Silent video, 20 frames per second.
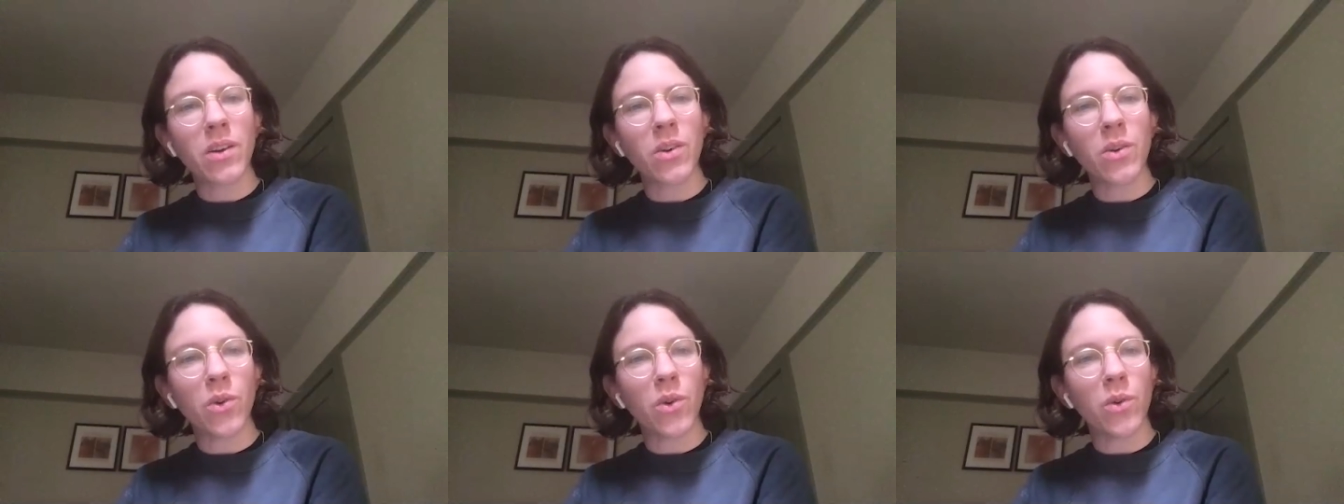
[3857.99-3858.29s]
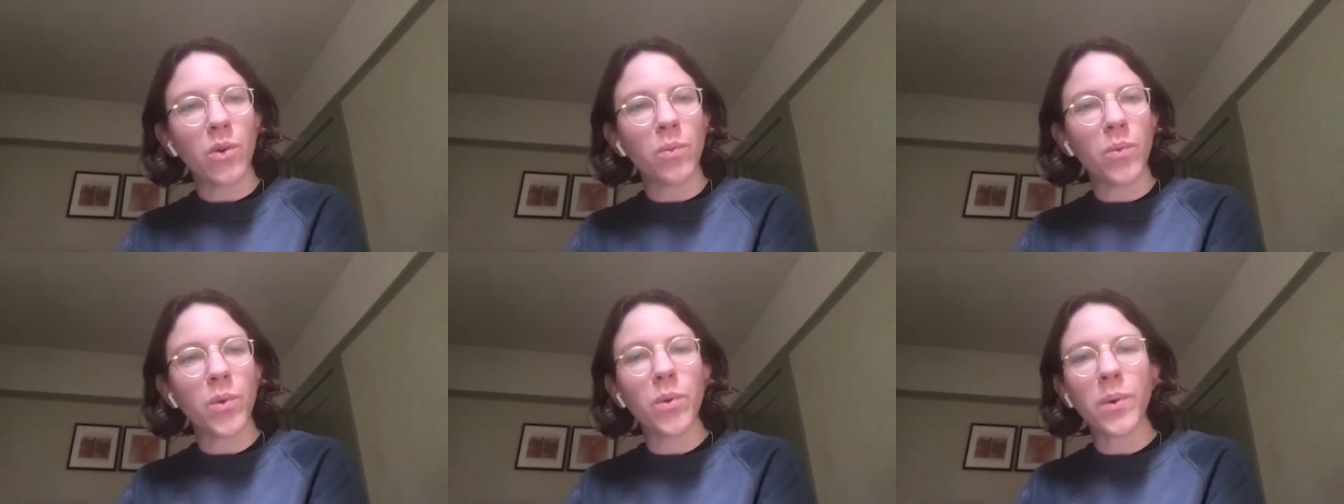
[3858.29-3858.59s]
or
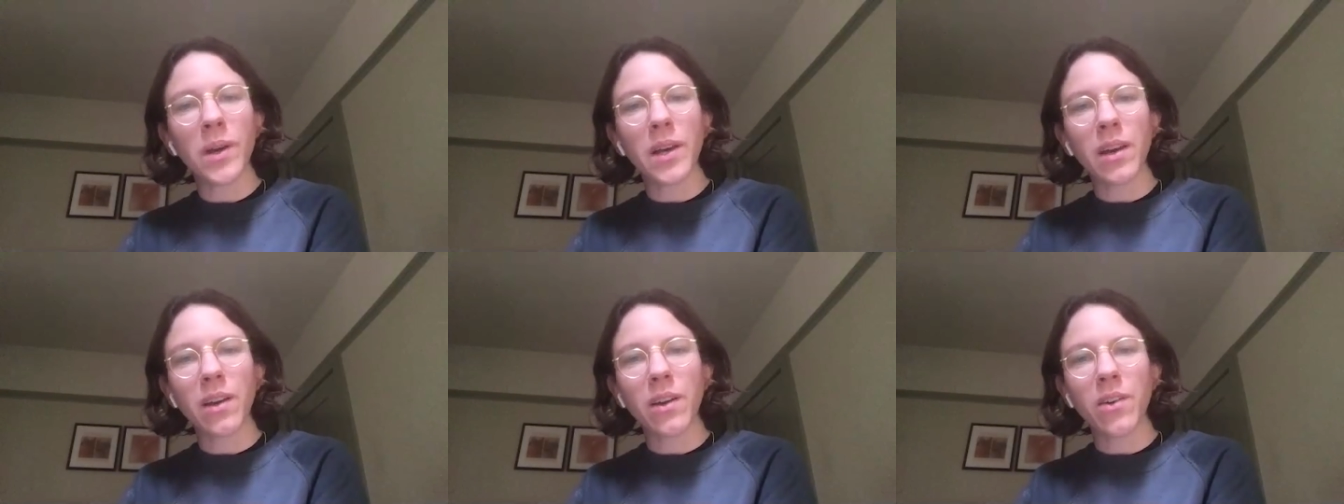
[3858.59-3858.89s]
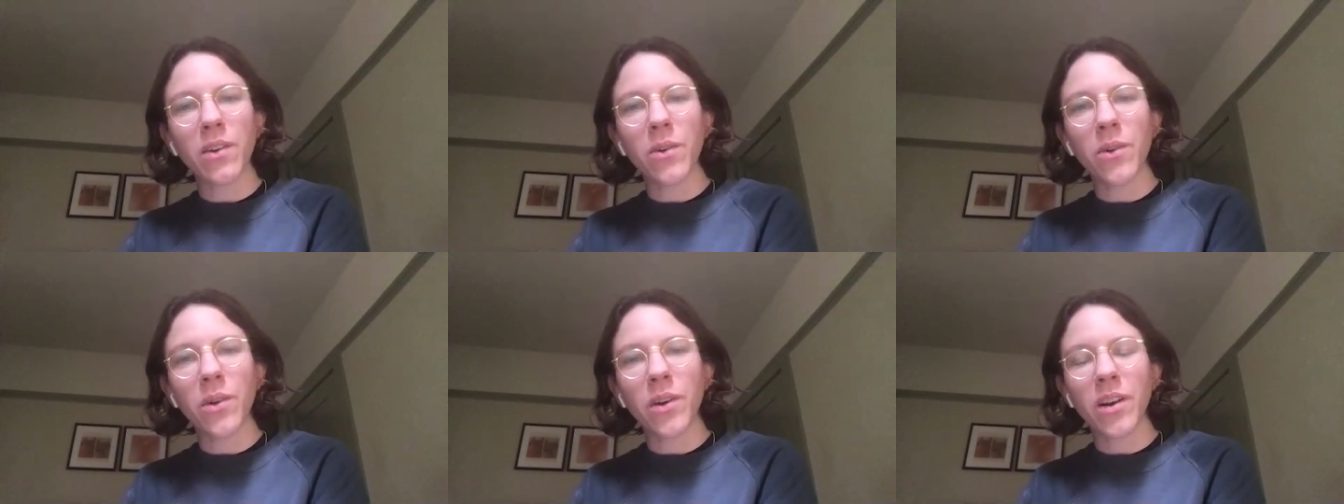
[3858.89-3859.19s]
wooing
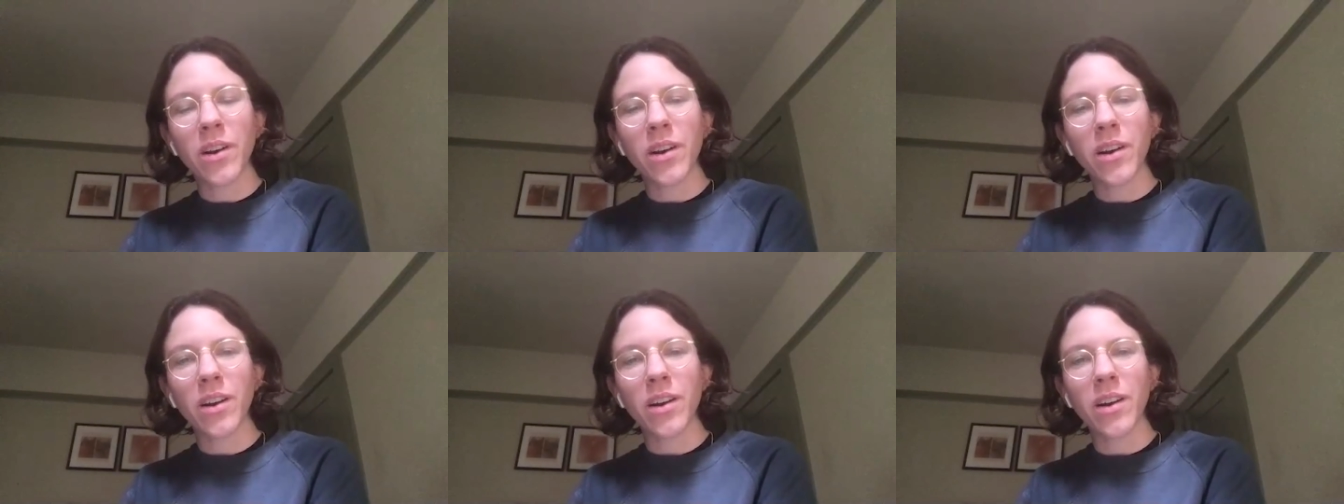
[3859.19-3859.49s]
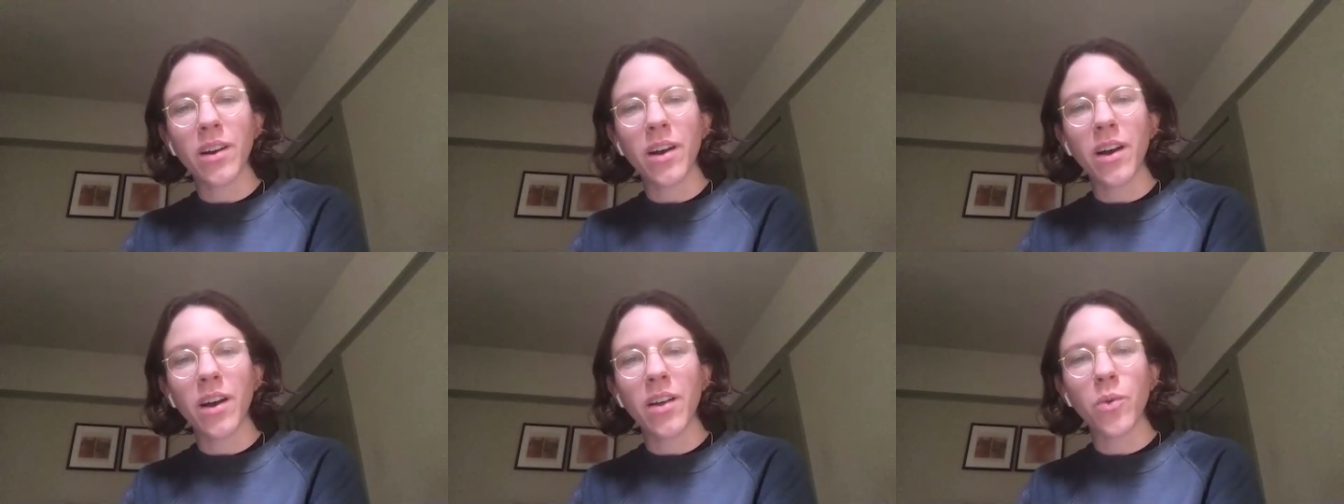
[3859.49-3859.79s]
or
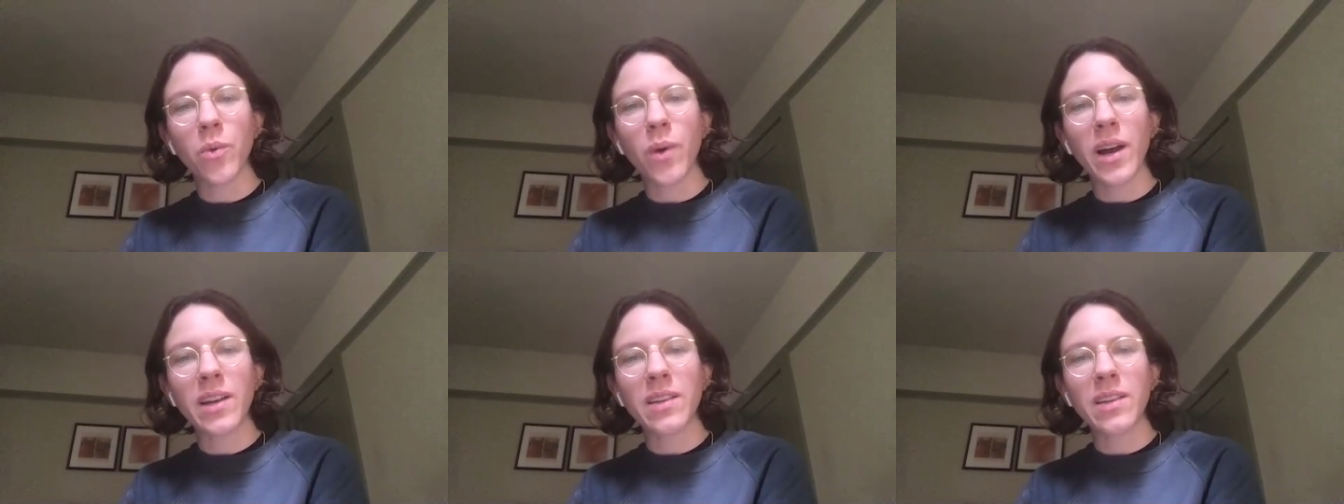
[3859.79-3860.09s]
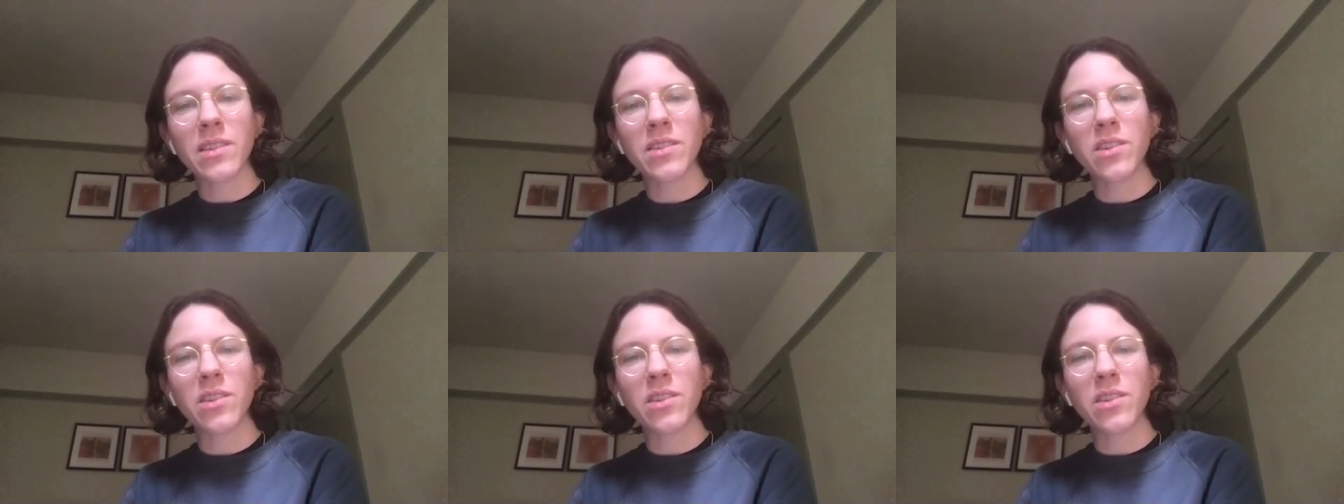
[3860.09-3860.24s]
otherwise,